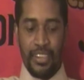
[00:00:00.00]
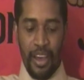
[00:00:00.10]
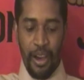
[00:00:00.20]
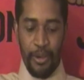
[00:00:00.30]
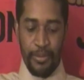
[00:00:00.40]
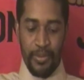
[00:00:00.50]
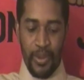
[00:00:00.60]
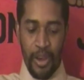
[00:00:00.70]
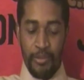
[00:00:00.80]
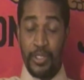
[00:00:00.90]
of
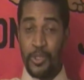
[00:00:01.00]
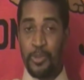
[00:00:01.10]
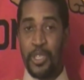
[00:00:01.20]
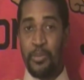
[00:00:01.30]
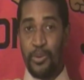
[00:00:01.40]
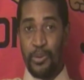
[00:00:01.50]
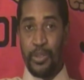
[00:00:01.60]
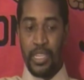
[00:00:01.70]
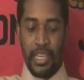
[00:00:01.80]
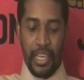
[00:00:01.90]
his people.
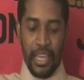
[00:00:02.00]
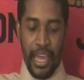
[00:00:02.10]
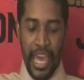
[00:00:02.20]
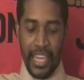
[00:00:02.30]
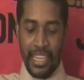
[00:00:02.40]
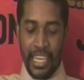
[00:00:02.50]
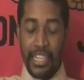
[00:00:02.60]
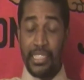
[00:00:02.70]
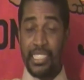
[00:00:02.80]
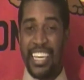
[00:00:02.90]
And the
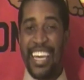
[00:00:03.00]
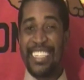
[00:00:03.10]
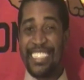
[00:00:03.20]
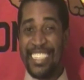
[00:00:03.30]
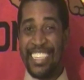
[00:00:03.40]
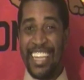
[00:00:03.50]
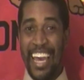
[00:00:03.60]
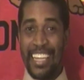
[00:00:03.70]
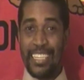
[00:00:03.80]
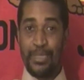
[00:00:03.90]
education
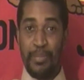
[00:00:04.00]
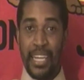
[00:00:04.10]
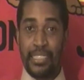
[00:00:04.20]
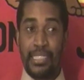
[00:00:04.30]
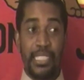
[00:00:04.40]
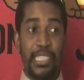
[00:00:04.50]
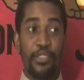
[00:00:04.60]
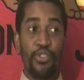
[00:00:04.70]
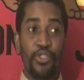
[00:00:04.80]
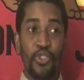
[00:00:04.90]
that His Majesty
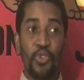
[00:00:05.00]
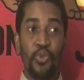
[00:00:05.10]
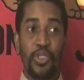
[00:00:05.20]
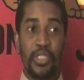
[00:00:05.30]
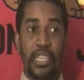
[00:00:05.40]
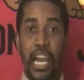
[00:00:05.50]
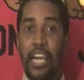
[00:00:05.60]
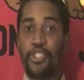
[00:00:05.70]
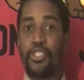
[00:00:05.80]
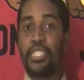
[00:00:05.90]
introduced
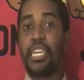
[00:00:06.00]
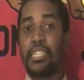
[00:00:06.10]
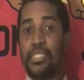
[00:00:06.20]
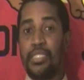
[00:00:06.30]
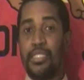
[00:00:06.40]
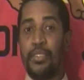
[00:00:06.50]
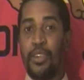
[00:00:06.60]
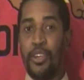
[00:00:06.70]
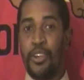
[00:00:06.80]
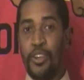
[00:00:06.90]
contradicts
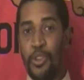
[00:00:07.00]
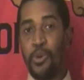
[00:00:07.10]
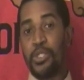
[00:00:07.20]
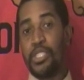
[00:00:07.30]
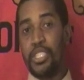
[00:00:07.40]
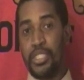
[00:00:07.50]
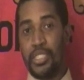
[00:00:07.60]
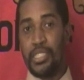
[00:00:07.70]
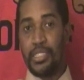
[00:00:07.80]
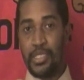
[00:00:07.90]
those teachings.